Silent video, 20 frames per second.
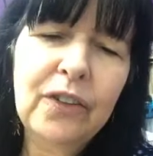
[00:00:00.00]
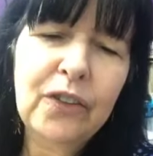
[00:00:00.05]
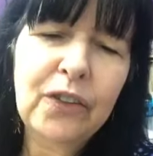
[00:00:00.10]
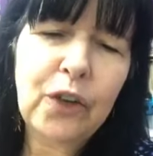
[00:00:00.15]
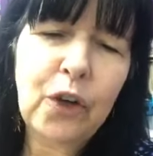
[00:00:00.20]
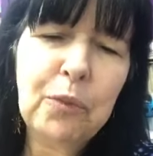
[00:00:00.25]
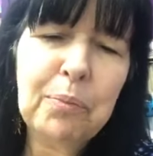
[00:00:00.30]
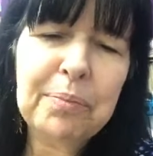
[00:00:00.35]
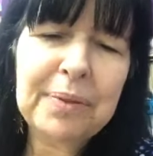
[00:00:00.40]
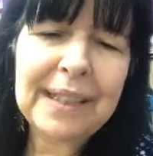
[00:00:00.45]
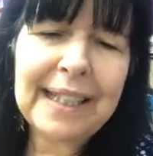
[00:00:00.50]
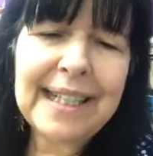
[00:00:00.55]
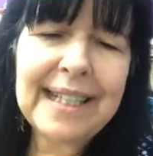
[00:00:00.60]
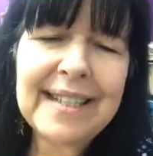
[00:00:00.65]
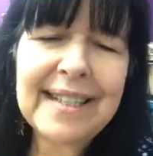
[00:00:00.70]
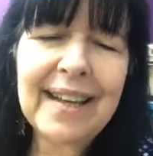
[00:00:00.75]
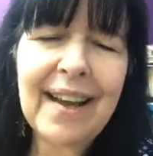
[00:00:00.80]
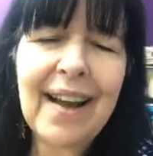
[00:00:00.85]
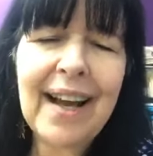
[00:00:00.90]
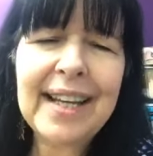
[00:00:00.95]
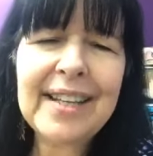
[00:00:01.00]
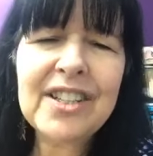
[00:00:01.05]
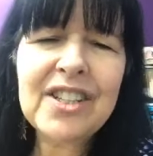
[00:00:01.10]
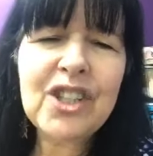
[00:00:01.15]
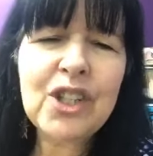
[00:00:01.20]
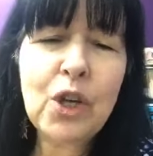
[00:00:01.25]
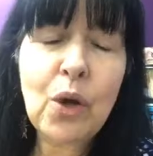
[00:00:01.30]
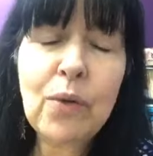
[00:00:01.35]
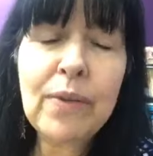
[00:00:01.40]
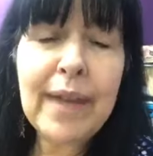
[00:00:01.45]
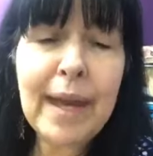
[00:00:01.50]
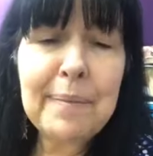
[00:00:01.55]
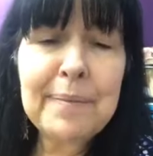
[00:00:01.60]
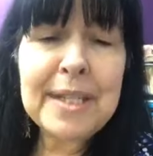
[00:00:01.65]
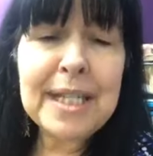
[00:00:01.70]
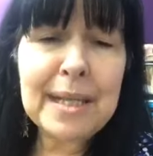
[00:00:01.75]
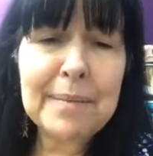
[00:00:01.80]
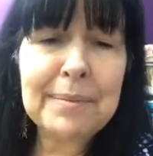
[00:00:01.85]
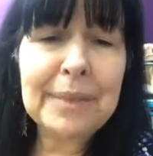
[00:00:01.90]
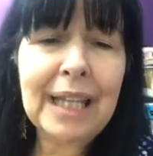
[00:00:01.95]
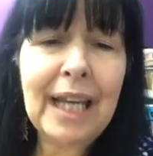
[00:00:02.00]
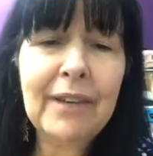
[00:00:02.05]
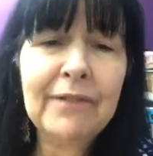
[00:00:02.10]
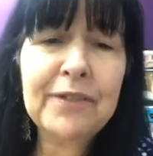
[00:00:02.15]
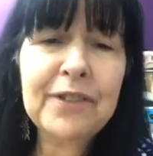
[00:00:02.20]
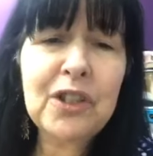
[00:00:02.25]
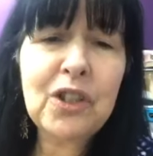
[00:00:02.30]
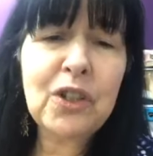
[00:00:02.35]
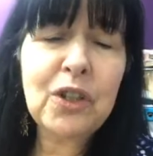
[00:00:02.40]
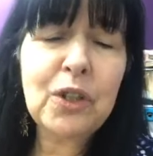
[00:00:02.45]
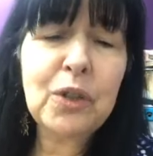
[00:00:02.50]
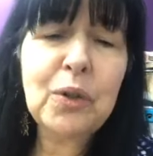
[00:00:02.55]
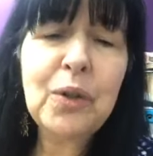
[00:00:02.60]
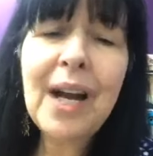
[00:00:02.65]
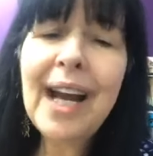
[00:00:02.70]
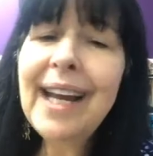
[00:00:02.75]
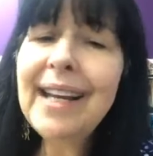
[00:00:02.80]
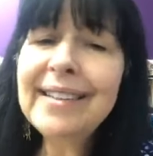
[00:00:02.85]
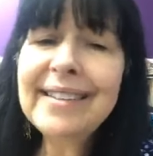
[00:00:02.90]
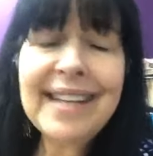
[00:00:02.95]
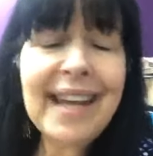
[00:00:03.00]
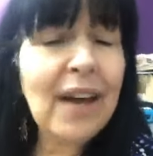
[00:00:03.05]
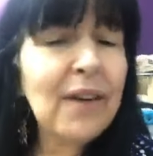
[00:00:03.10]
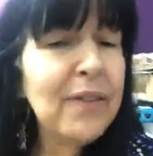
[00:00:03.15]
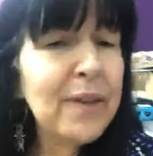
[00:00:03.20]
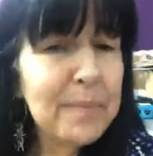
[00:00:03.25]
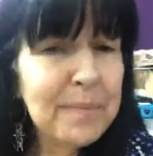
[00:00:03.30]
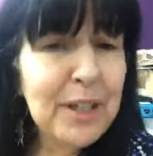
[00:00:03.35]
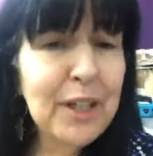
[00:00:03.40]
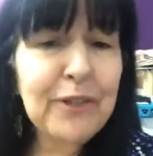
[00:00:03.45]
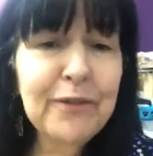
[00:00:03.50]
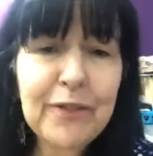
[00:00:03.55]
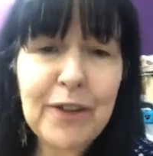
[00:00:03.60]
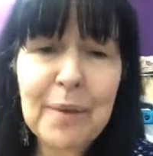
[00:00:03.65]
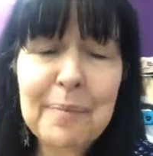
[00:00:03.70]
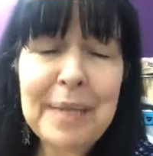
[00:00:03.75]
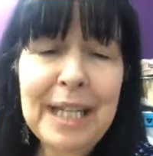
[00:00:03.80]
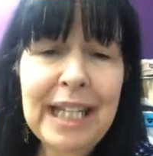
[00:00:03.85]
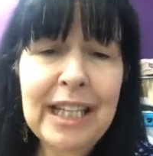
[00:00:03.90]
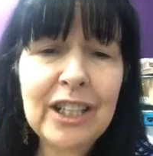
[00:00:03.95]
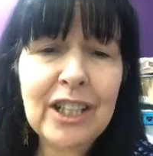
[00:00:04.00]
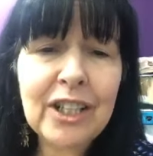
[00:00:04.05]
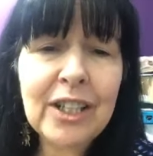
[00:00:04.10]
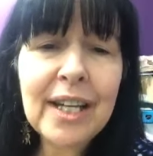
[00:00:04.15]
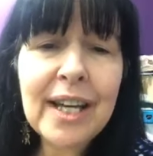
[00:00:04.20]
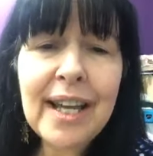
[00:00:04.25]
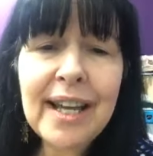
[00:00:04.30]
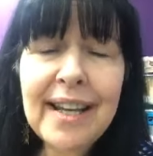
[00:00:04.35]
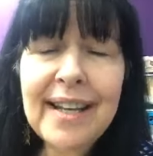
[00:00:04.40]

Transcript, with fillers: So please, guys, show them some love too. Tell them you're from here.